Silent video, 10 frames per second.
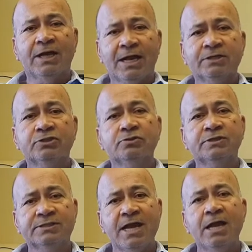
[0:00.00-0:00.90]
has to
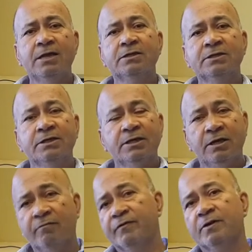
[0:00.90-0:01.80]
stand
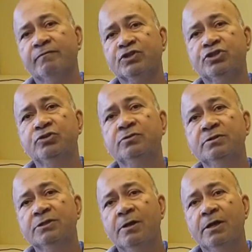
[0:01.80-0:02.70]
in front of a student.
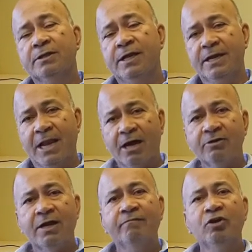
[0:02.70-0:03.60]
They now
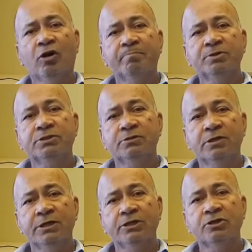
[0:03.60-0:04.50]
have the
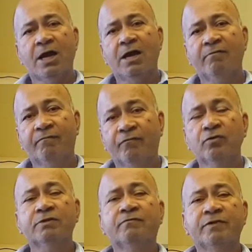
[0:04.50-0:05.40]
opportunity to have full
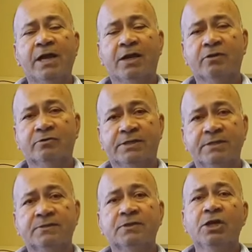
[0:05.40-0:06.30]
and free
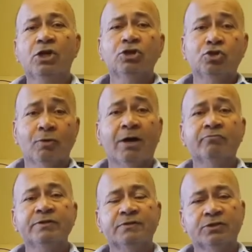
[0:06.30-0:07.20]
access to our
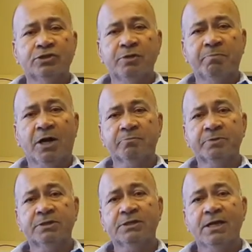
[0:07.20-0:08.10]
research
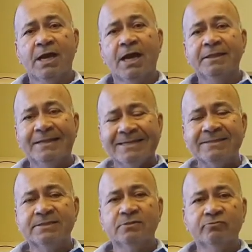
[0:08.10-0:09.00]
department, and that's
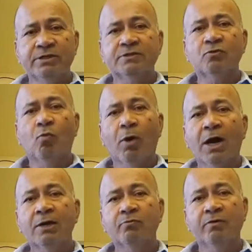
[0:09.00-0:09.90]
the reason
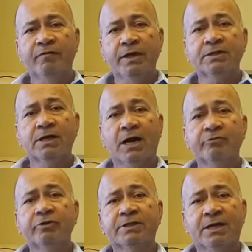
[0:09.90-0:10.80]
why we've hit
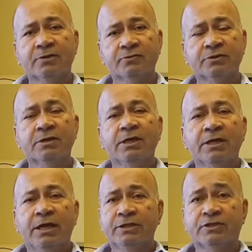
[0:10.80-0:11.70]
100,000
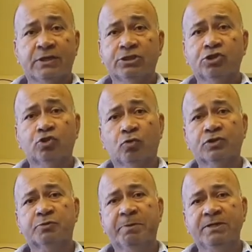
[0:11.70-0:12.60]
in such a short
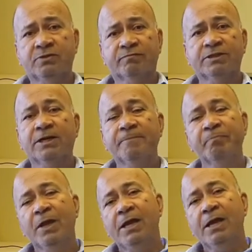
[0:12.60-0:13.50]
space of time.
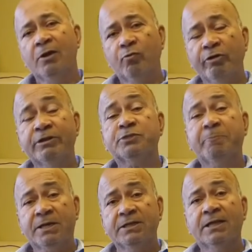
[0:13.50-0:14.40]
And we're
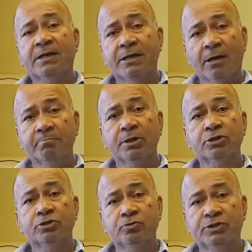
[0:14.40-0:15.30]
expecting that number
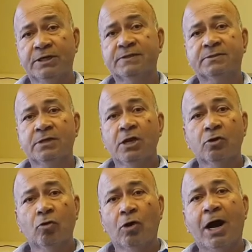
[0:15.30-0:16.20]
to just
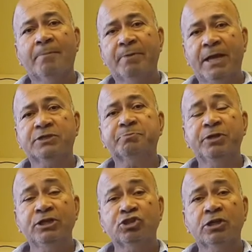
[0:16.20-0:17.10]
go up
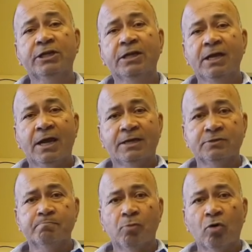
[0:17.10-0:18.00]
exponentially as
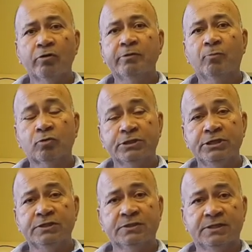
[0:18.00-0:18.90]
more and more
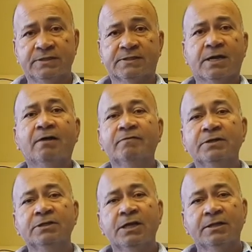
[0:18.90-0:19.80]
teachers discover
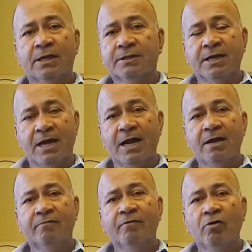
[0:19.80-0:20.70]
that they
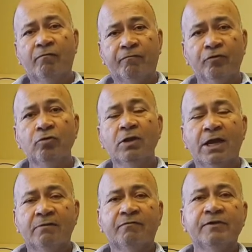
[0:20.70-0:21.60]
have full
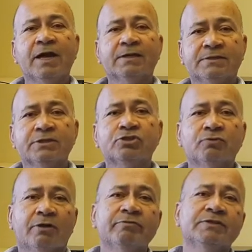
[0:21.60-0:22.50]
and free access to
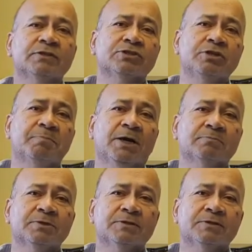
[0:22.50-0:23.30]
our research department.